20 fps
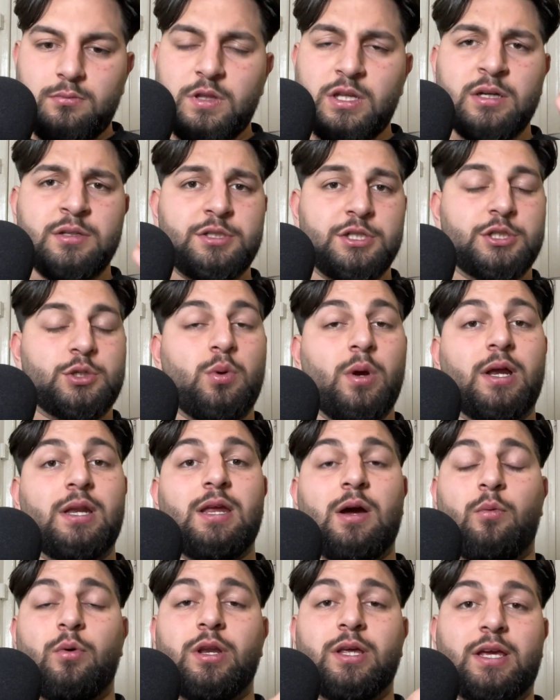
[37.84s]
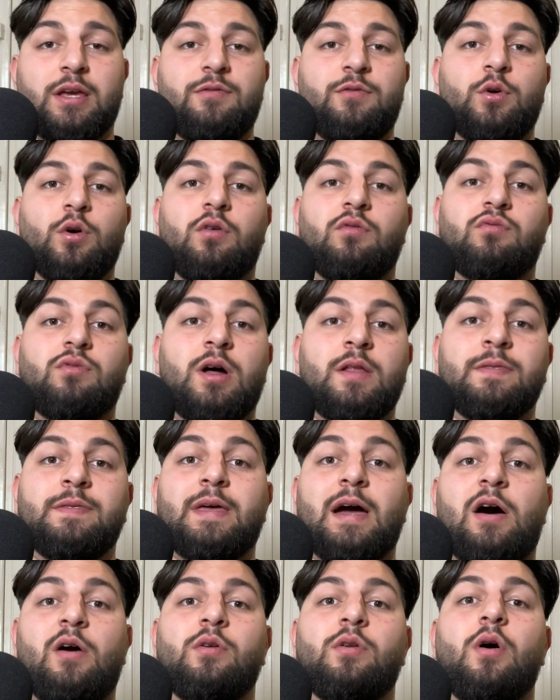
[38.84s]
just quickly, I want to give you a
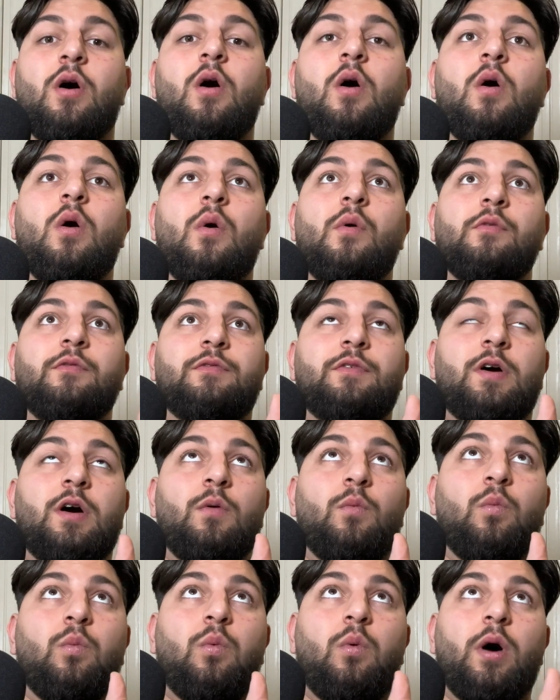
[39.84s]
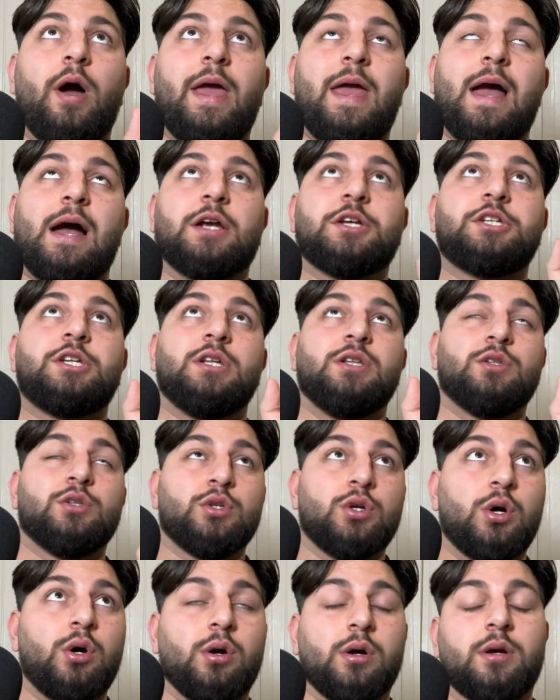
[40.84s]
rundown of what it actually
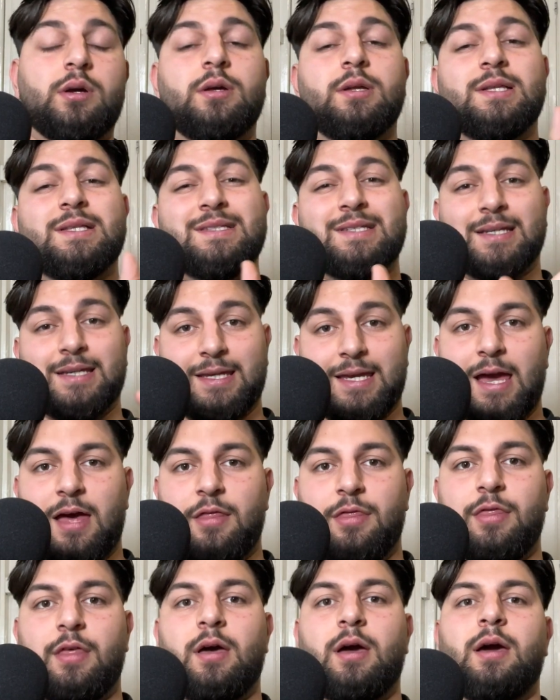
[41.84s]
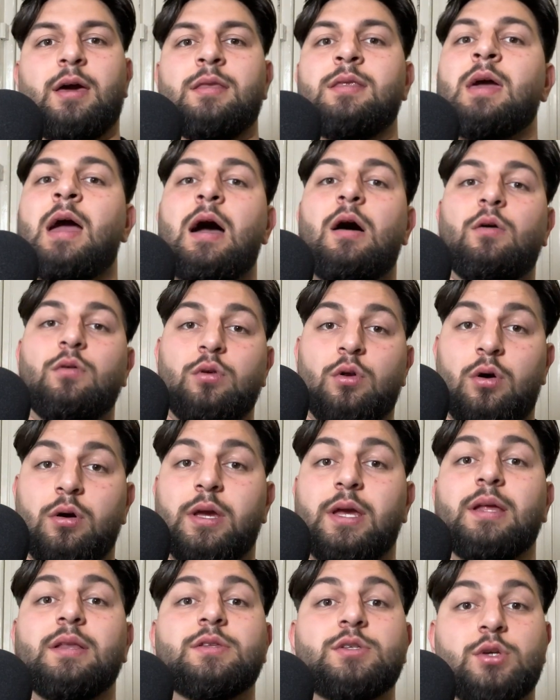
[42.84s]
took to get there and how long
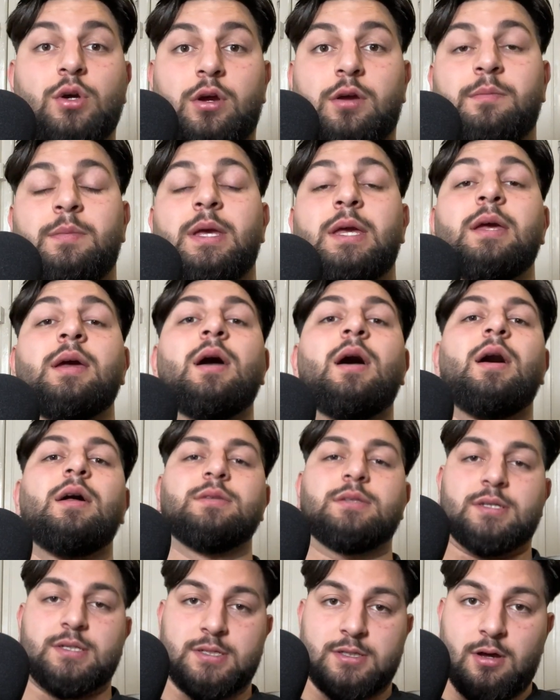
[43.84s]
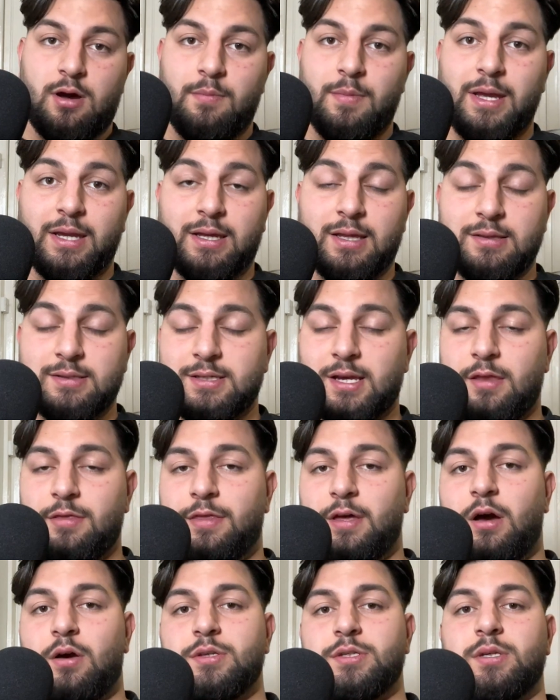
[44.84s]
it took me to start making
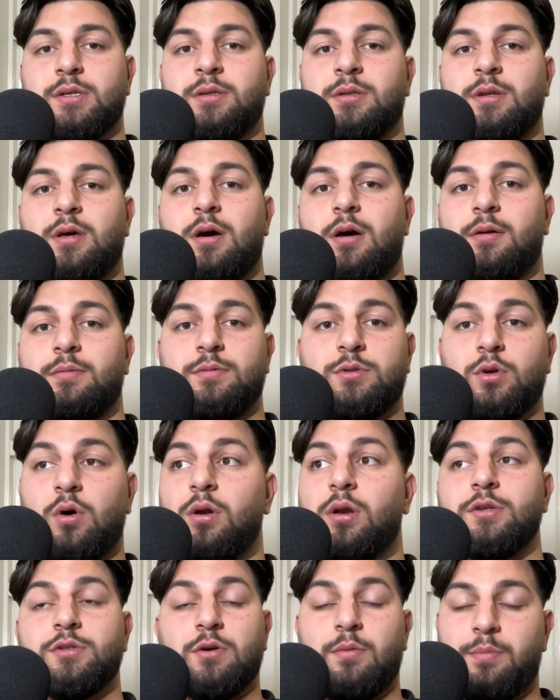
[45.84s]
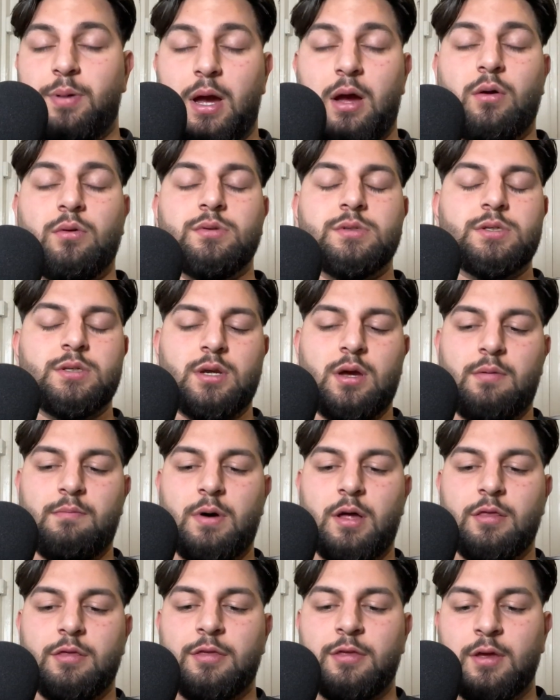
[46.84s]
$10,000 or pounds a
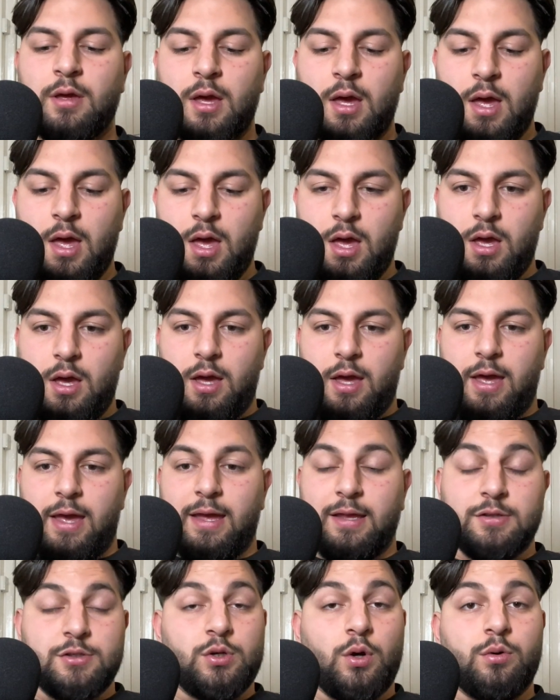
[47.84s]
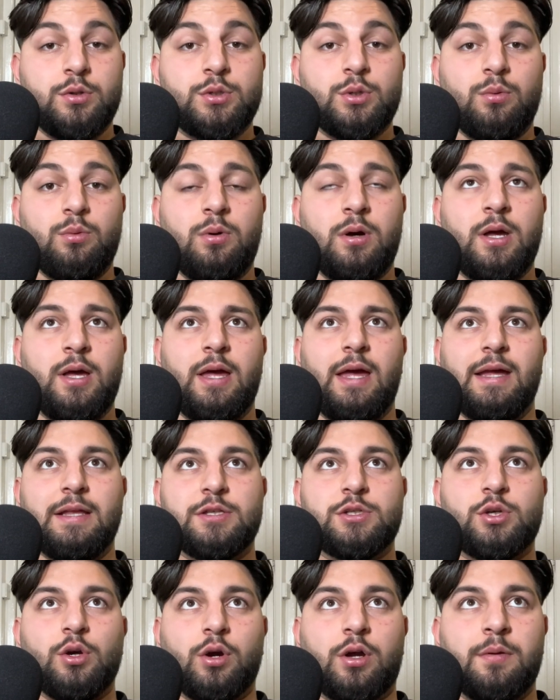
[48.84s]
month. In total, it
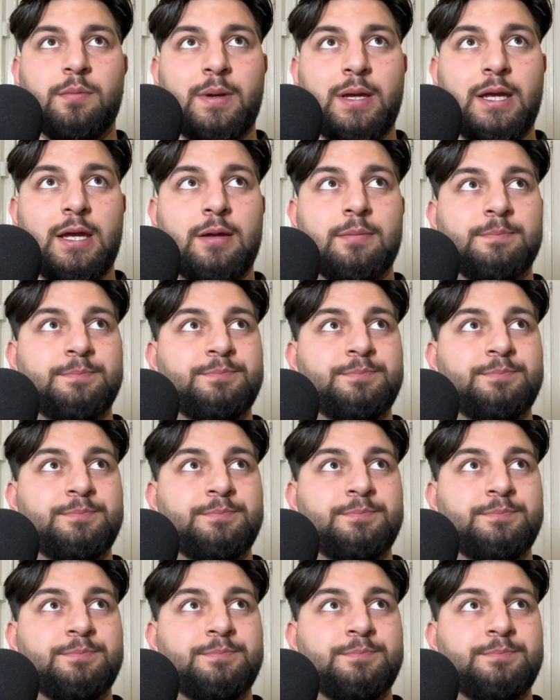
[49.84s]
took me